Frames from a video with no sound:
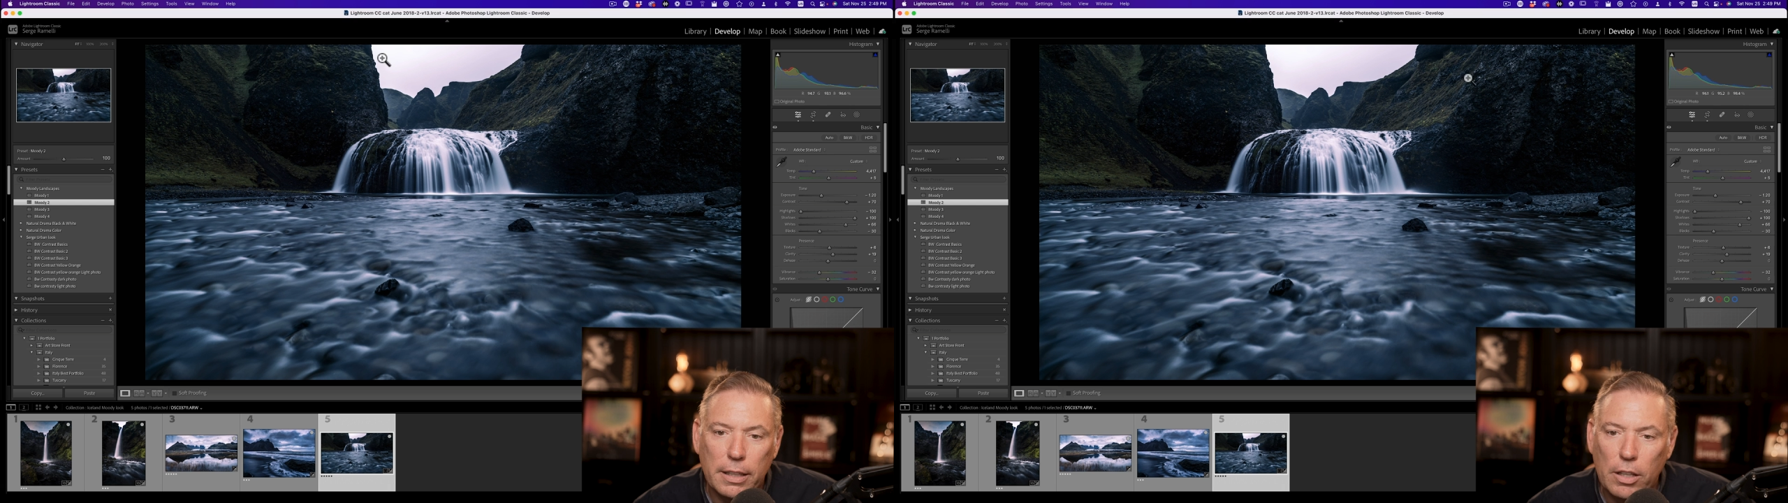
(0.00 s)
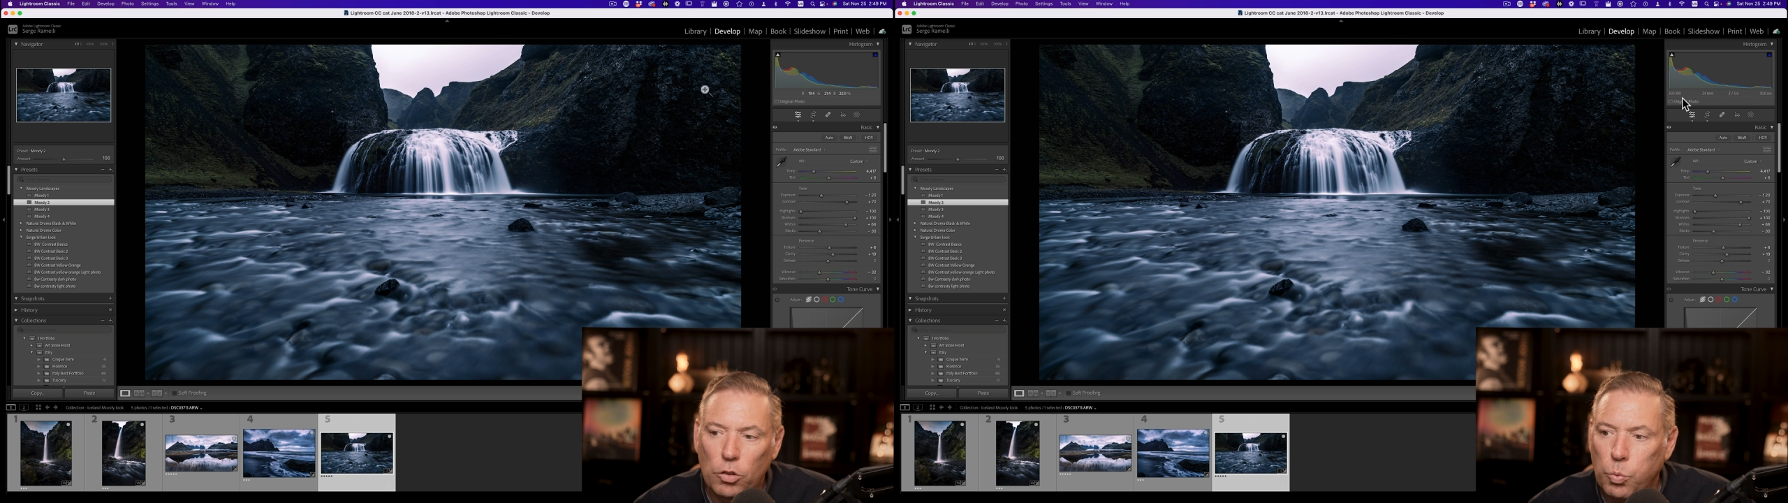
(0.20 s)

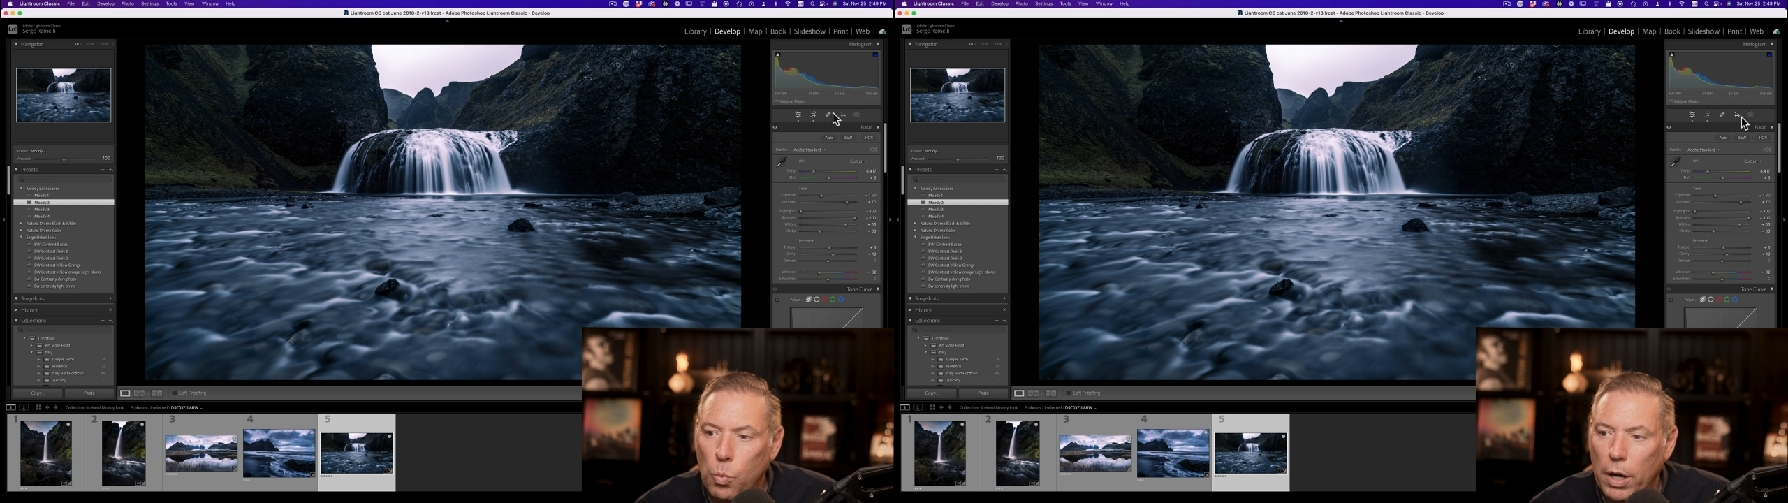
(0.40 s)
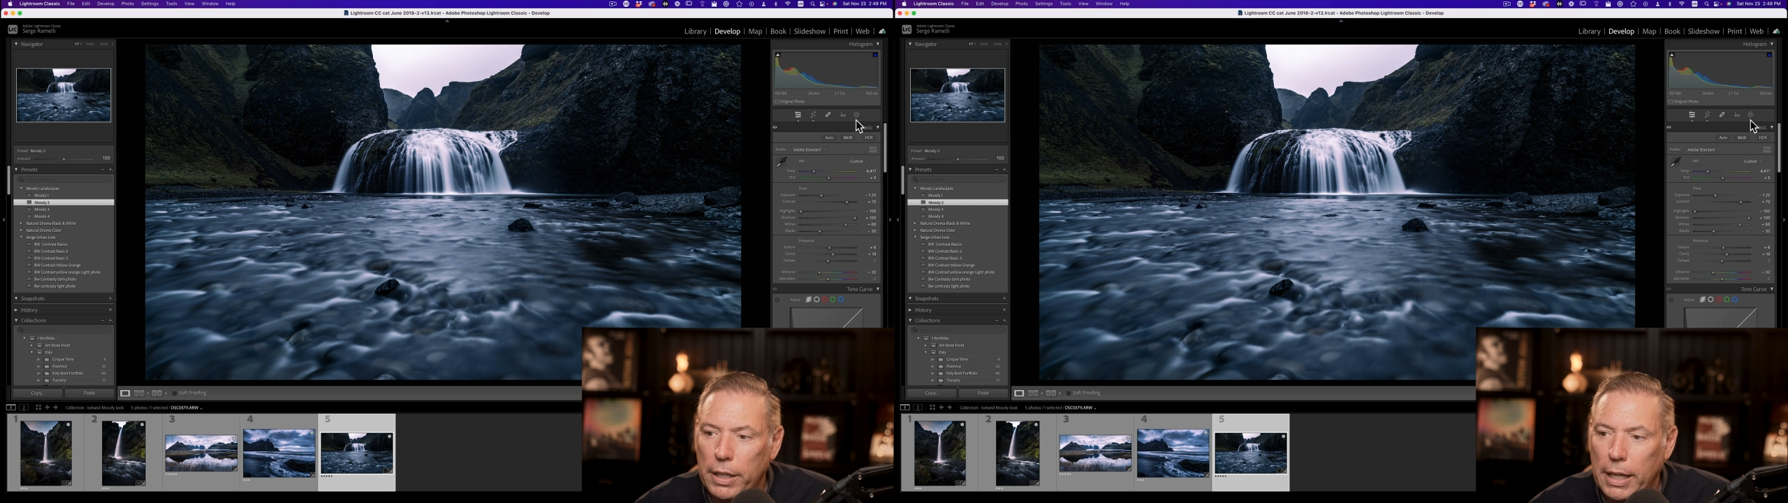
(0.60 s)
this one,